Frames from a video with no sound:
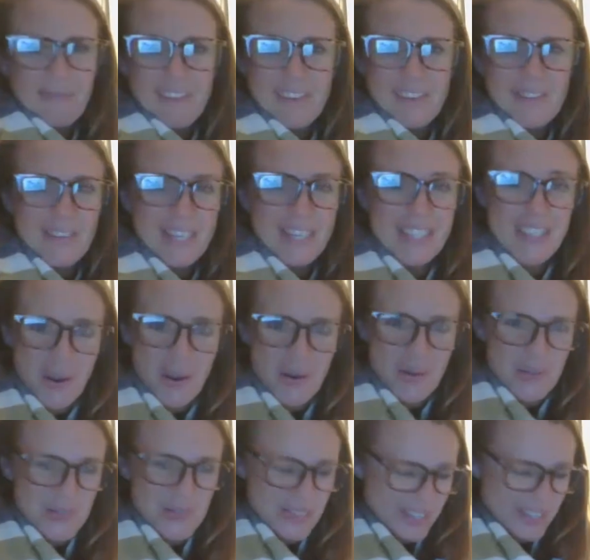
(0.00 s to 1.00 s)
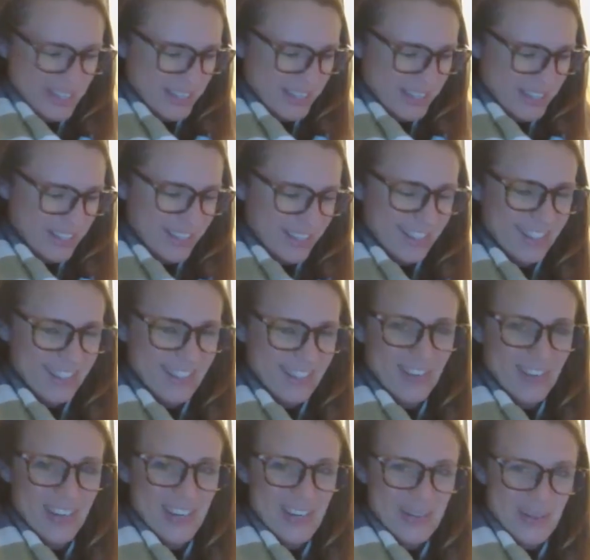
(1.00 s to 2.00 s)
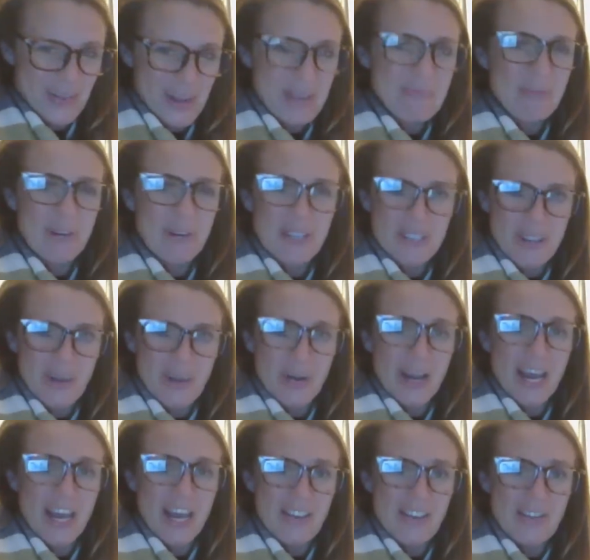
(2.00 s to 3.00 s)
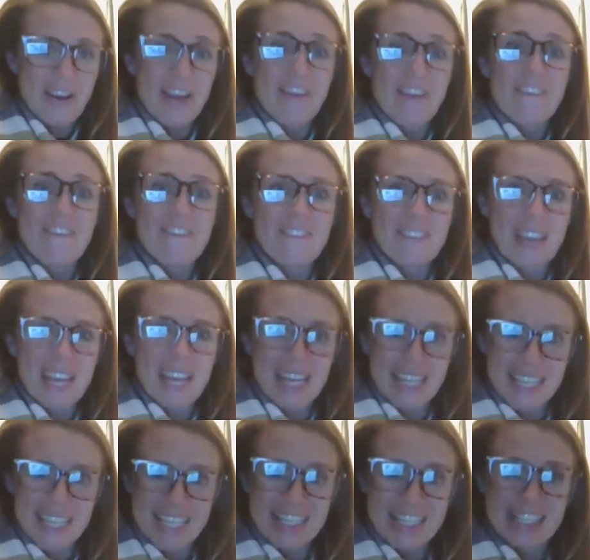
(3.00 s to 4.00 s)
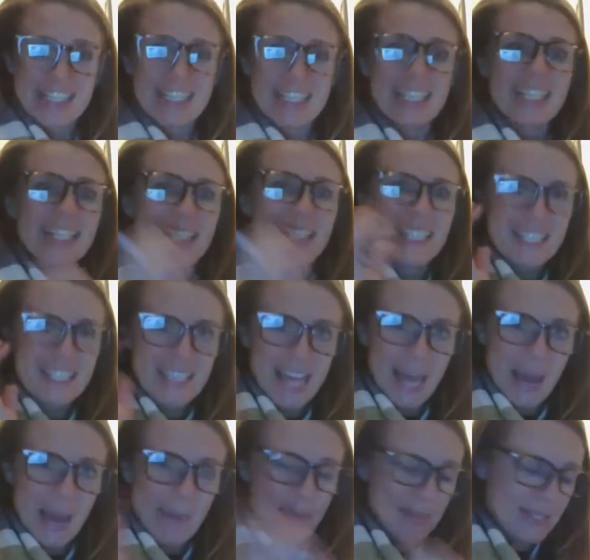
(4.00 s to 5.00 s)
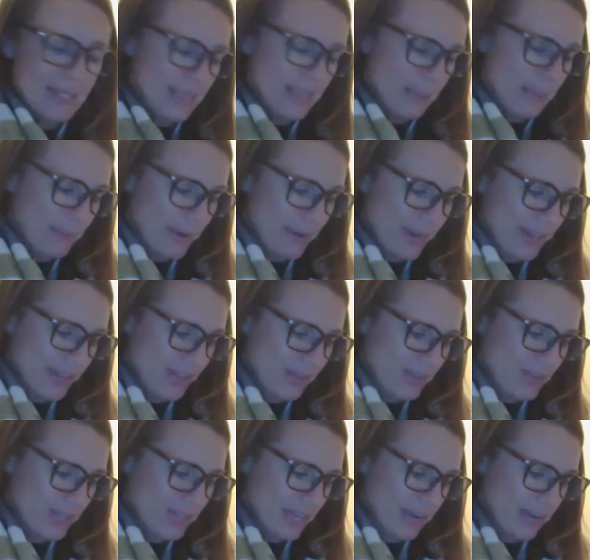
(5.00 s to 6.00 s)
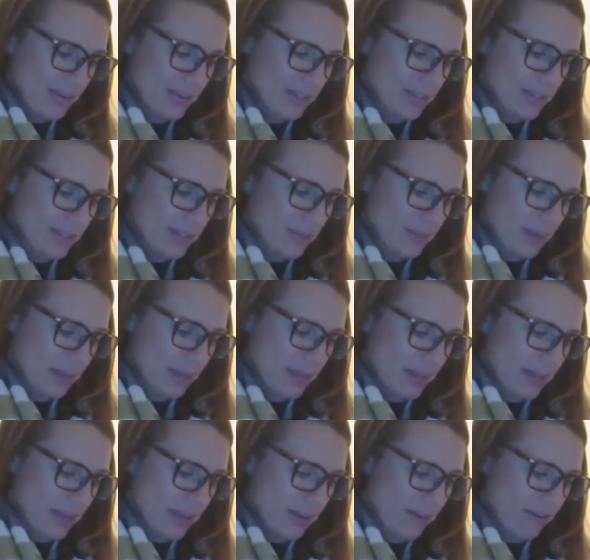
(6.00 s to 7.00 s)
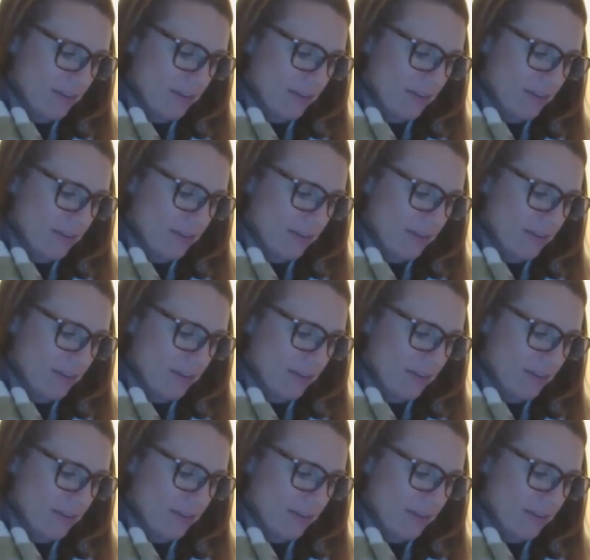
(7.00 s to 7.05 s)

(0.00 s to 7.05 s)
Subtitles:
We don't. So on your whiteboard, go ahead and write fix. Tap and separate those sounds and spell it.